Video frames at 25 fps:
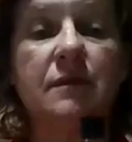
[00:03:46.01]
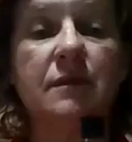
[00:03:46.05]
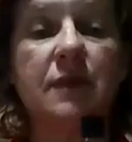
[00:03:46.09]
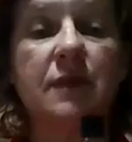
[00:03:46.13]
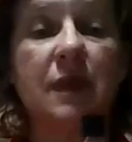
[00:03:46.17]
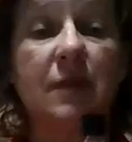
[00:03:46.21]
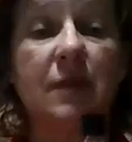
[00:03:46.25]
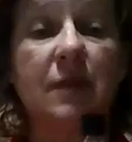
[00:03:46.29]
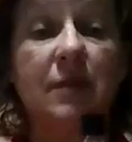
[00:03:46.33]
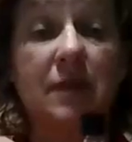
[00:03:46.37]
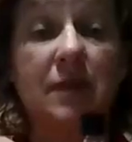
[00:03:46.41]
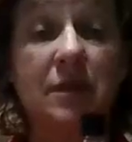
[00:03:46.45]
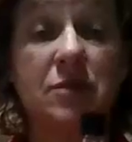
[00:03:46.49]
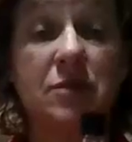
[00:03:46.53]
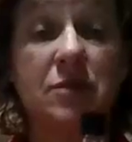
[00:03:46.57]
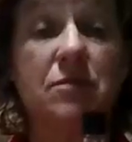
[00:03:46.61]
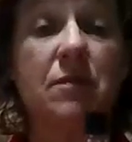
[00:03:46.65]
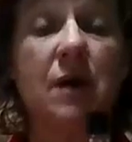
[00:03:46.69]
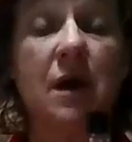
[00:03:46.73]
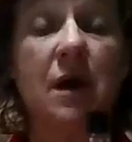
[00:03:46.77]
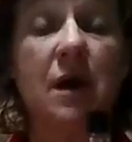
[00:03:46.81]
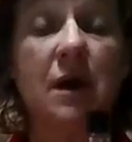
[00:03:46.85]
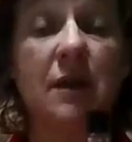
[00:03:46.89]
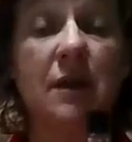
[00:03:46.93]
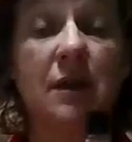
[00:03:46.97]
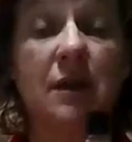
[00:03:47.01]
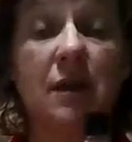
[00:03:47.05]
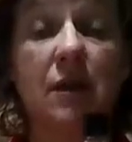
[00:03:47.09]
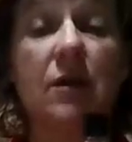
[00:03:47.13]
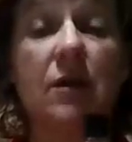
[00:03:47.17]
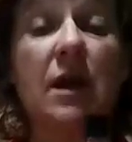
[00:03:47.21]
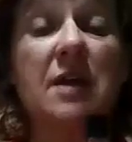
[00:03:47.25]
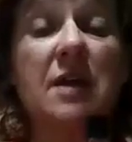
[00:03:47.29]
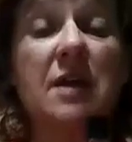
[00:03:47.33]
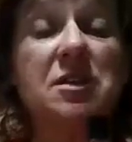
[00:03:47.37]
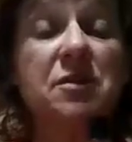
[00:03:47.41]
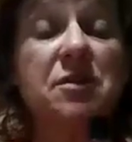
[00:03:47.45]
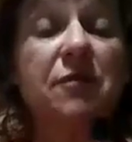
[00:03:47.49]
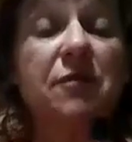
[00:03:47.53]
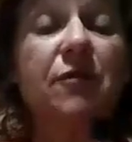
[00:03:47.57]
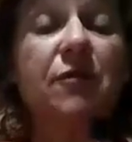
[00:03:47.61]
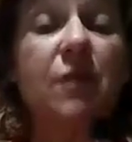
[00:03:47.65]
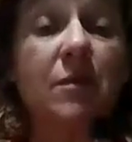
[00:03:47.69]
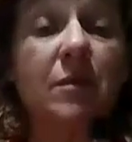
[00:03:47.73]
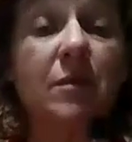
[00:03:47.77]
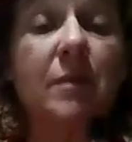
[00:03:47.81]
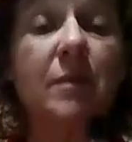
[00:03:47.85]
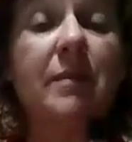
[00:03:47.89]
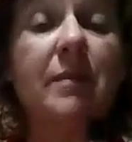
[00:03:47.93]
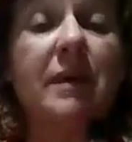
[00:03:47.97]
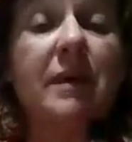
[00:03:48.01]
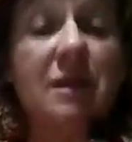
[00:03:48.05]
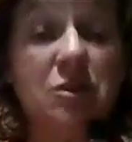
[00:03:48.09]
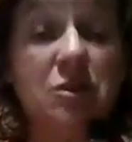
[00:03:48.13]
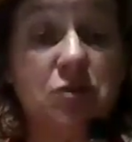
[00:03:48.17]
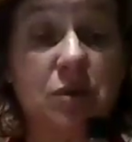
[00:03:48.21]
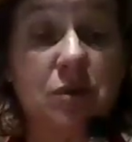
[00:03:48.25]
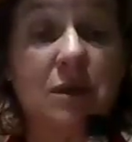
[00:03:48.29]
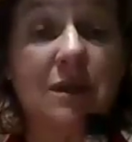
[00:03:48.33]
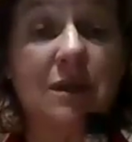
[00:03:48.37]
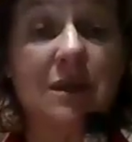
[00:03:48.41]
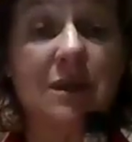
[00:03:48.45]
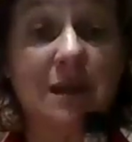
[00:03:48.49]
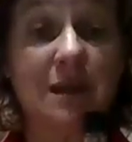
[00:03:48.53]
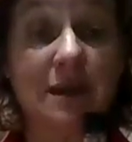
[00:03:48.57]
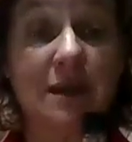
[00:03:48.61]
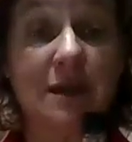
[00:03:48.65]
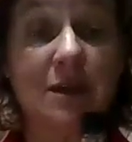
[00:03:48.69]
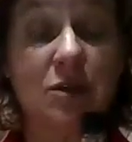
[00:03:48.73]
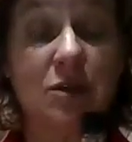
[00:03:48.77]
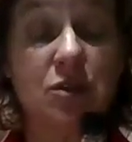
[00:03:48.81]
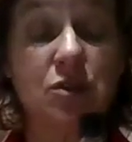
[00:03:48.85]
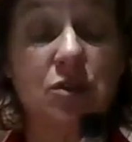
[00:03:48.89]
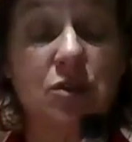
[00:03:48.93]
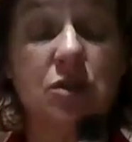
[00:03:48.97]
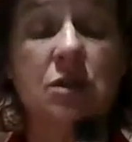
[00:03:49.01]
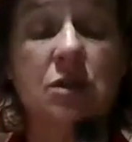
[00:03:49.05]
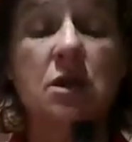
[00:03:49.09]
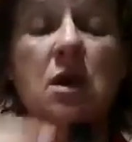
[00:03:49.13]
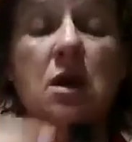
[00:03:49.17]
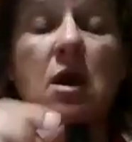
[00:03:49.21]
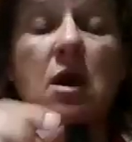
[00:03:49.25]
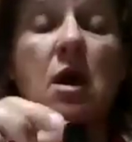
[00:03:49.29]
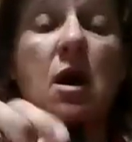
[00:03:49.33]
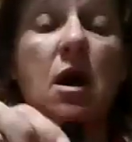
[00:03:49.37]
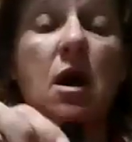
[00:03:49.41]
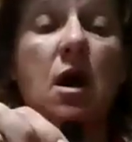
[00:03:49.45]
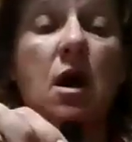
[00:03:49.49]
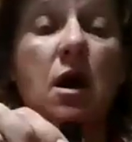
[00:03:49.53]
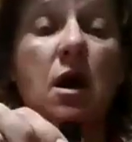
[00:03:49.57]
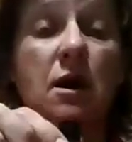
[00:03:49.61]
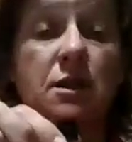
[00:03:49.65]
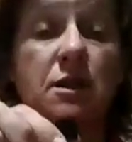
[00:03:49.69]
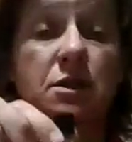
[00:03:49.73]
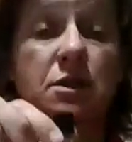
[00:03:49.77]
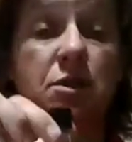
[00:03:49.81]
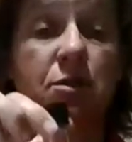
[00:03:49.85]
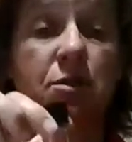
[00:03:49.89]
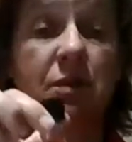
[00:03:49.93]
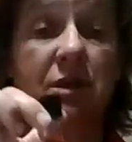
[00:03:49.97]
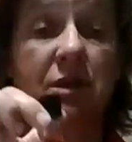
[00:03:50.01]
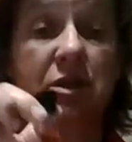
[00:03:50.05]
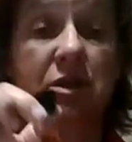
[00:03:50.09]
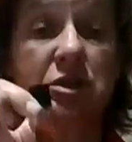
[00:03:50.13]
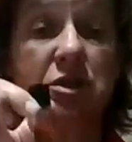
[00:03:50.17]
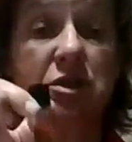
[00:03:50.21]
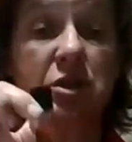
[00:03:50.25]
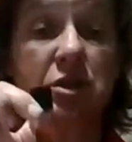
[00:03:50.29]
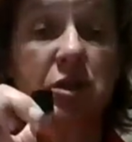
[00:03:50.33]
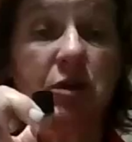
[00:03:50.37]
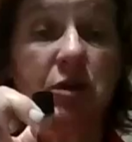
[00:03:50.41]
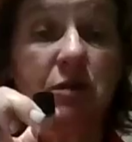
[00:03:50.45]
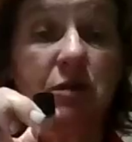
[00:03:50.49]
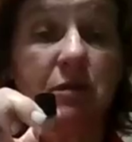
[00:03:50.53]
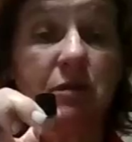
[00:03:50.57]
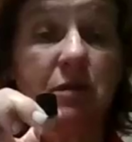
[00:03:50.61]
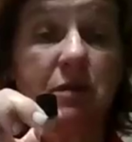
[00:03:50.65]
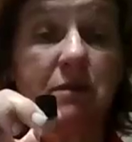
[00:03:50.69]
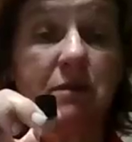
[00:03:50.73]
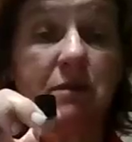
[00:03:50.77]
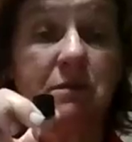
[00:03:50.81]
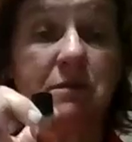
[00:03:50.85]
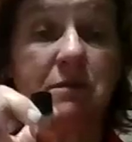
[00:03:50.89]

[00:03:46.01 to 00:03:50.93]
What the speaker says: the location from the Petri dish onto each tube.